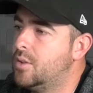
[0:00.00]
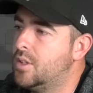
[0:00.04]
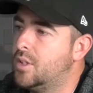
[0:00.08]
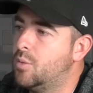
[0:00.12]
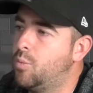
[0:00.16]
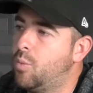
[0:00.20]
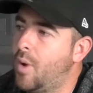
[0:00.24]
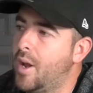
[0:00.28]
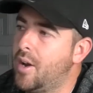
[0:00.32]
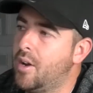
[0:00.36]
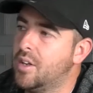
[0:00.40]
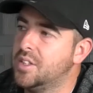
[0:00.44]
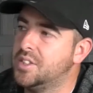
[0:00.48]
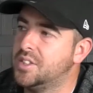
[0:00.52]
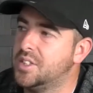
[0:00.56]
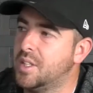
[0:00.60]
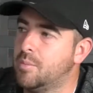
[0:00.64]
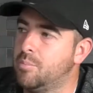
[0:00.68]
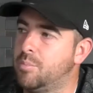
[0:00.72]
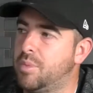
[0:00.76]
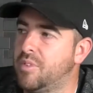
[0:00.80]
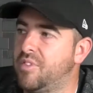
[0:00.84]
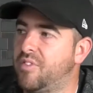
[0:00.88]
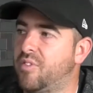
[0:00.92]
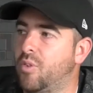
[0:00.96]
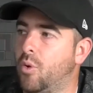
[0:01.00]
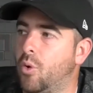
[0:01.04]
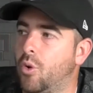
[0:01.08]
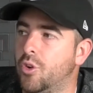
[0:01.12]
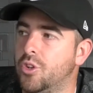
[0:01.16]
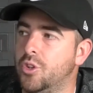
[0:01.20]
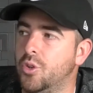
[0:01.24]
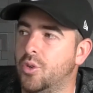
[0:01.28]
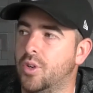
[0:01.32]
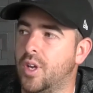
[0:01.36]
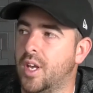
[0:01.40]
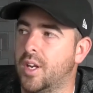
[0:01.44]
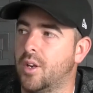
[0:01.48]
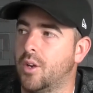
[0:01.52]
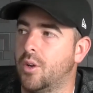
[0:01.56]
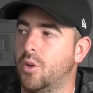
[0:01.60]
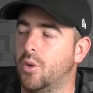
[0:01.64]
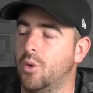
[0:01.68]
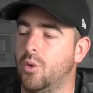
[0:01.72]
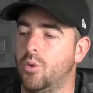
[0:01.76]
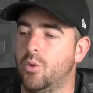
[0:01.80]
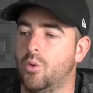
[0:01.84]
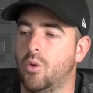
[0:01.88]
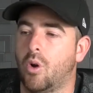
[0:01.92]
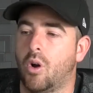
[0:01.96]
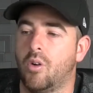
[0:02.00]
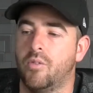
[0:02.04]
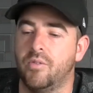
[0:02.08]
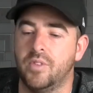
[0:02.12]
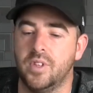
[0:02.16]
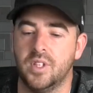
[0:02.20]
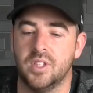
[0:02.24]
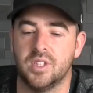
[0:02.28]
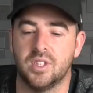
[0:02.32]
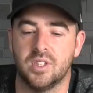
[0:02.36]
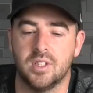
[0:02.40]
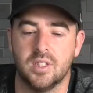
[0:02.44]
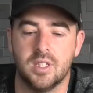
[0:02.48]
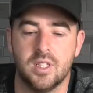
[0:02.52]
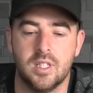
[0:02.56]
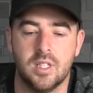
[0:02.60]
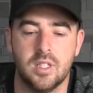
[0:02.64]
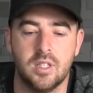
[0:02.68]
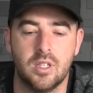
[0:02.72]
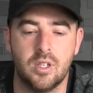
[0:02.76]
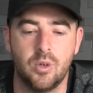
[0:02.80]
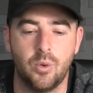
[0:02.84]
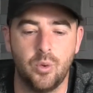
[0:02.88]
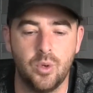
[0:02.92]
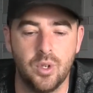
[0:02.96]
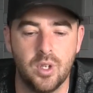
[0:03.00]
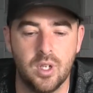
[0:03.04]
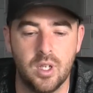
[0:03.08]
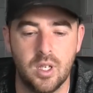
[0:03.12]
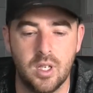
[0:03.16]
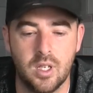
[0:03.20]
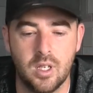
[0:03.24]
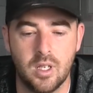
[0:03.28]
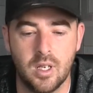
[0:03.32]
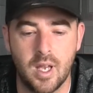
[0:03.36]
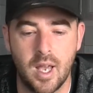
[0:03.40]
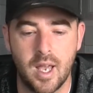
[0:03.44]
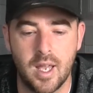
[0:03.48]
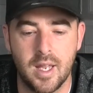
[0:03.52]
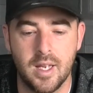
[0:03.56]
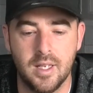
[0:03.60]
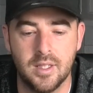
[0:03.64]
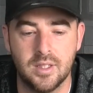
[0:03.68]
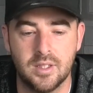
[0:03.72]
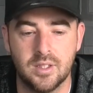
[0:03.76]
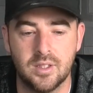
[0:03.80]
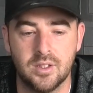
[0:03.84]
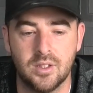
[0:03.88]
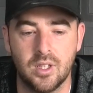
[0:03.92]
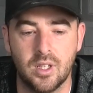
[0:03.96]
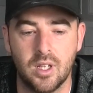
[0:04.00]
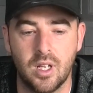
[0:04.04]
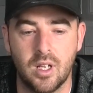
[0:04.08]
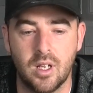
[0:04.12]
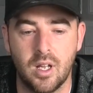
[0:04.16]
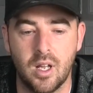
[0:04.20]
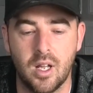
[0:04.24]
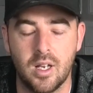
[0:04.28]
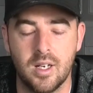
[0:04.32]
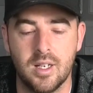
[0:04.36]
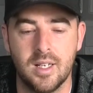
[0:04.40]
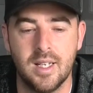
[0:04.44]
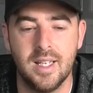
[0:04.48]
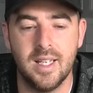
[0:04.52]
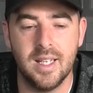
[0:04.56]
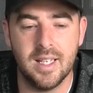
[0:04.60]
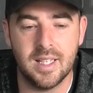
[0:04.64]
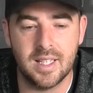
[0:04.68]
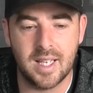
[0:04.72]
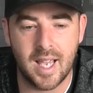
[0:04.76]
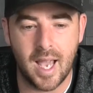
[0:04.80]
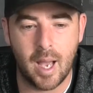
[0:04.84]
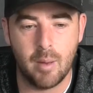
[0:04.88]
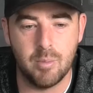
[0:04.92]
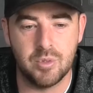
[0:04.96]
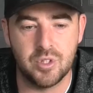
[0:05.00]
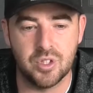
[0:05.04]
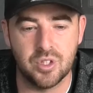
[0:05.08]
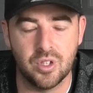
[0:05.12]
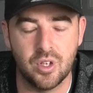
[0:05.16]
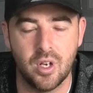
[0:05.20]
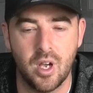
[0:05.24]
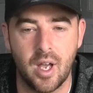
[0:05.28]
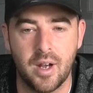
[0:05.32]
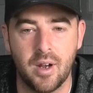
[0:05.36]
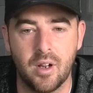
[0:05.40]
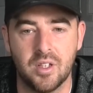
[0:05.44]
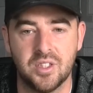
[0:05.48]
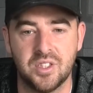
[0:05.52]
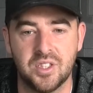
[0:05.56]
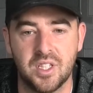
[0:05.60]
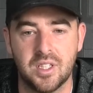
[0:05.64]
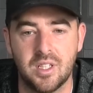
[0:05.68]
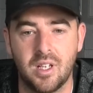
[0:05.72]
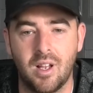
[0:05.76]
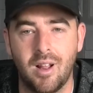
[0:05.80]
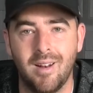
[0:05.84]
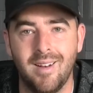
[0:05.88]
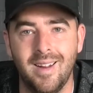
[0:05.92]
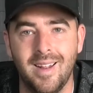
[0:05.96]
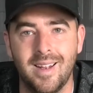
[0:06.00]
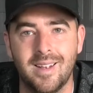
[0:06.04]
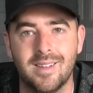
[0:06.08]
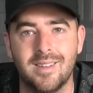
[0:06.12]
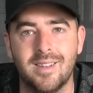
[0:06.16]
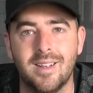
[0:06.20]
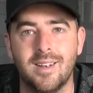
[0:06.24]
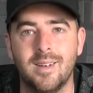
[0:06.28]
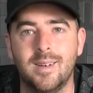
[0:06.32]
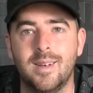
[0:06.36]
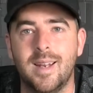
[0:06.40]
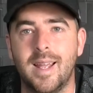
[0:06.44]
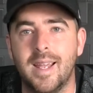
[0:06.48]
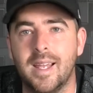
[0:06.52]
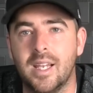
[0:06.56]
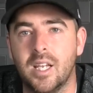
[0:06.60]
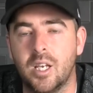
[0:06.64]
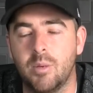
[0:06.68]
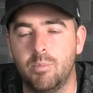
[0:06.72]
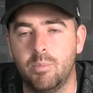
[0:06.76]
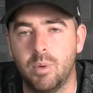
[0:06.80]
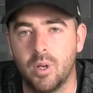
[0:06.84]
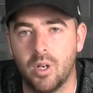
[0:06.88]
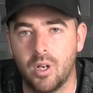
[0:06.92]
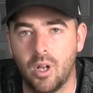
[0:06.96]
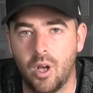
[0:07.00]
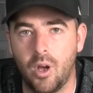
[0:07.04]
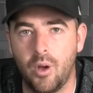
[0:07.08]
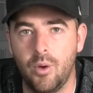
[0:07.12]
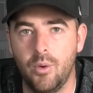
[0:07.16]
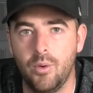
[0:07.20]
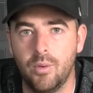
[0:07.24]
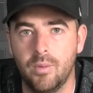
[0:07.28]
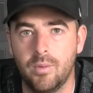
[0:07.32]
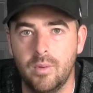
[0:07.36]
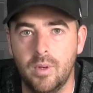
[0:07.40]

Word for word: when I said before, you're going to obviously create a lead capture, and I said click the link below.